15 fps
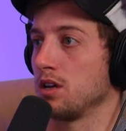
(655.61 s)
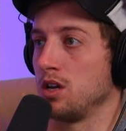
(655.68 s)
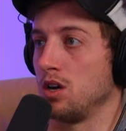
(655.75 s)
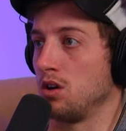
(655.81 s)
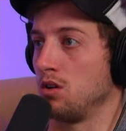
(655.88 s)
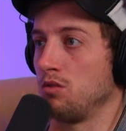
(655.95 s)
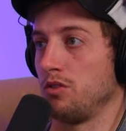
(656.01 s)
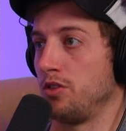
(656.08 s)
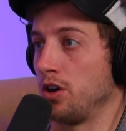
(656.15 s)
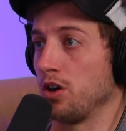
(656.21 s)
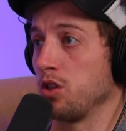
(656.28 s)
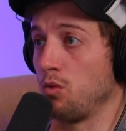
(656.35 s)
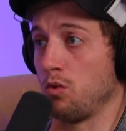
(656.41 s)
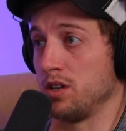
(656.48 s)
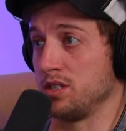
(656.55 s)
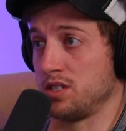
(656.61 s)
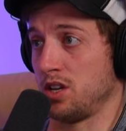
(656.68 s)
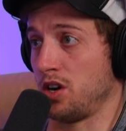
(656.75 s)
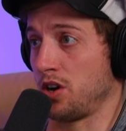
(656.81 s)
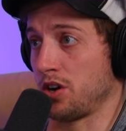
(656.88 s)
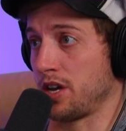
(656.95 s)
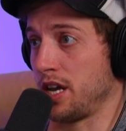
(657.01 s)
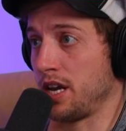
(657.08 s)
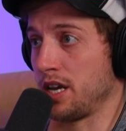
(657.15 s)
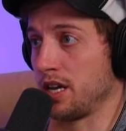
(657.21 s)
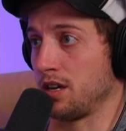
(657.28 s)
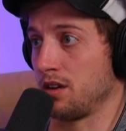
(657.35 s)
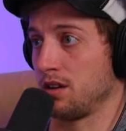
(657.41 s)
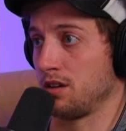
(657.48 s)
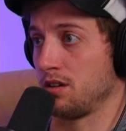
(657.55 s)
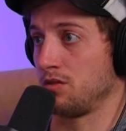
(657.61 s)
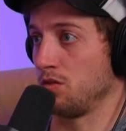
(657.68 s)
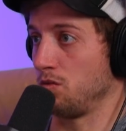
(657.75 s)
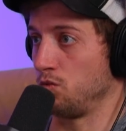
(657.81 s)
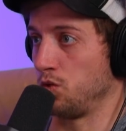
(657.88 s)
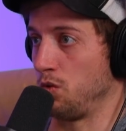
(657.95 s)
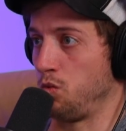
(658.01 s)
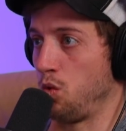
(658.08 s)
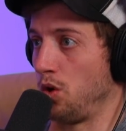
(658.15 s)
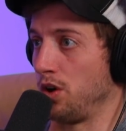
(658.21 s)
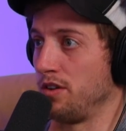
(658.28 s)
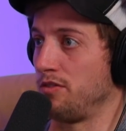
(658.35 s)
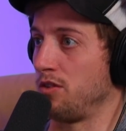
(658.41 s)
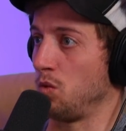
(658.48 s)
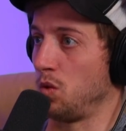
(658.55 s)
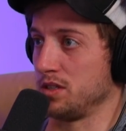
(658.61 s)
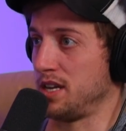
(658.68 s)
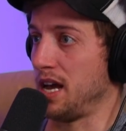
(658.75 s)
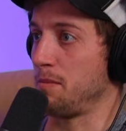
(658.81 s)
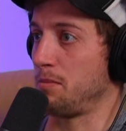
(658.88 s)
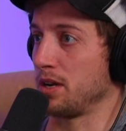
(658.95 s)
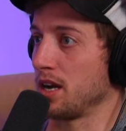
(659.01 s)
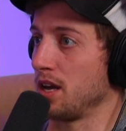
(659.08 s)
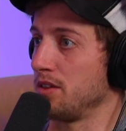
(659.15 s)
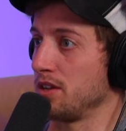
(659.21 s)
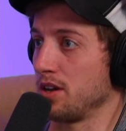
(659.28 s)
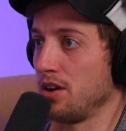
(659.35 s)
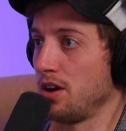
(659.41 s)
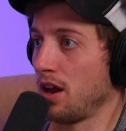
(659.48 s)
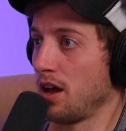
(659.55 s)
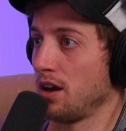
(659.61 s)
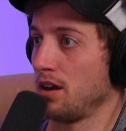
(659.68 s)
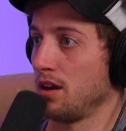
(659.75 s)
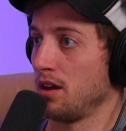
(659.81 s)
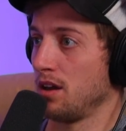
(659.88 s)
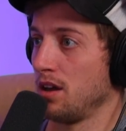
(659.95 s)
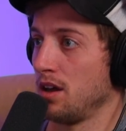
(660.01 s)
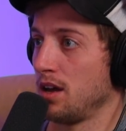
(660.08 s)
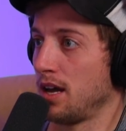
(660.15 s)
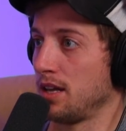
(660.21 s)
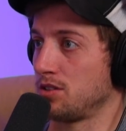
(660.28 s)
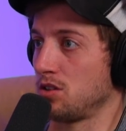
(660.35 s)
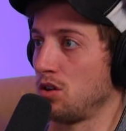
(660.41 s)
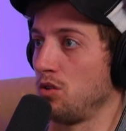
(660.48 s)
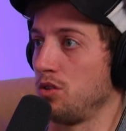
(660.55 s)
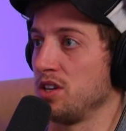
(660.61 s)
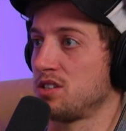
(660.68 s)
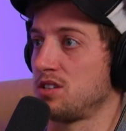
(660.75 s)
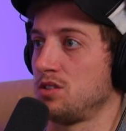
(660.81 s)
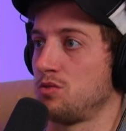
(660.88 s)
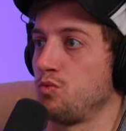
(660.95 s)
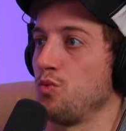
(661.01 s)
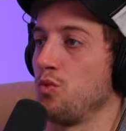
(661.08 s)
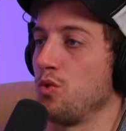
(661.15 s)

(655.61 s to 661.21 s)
you know, they're the ones that are getting rewarded for what's happening on the internet. And so this is